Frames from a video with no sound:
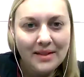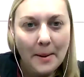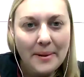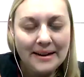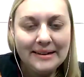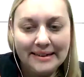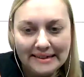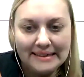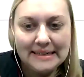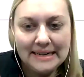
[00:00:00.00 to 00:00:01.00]
by
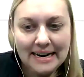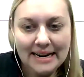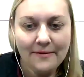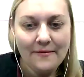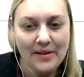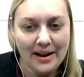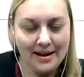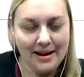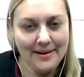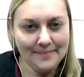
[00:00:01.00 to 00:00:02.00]
Lyndsay Faye.